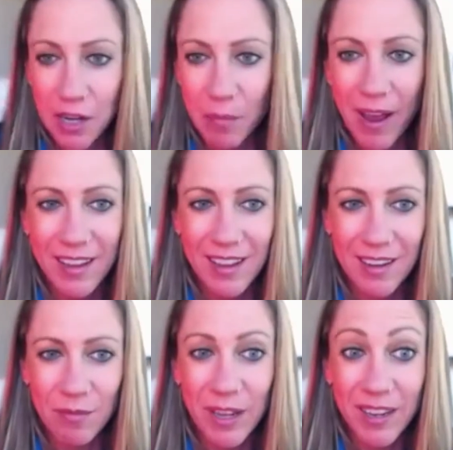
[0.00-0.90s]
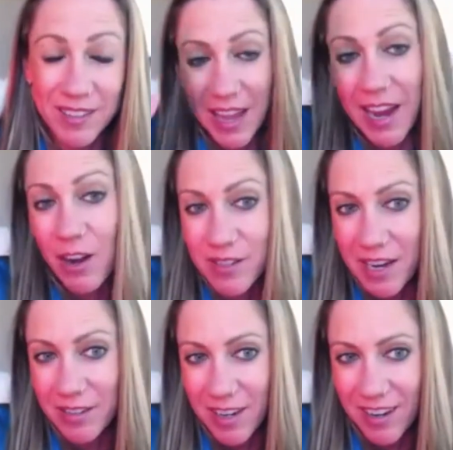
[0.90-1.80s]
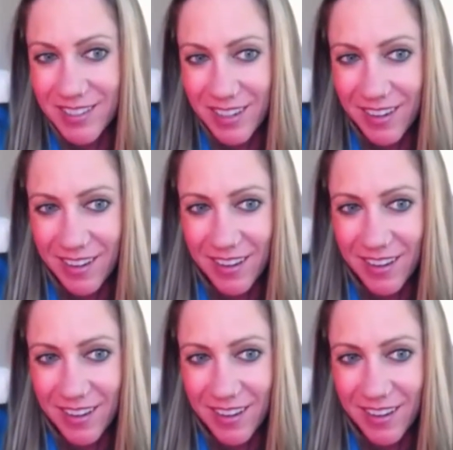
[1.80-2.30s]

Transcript: it back in because the air is now toxic.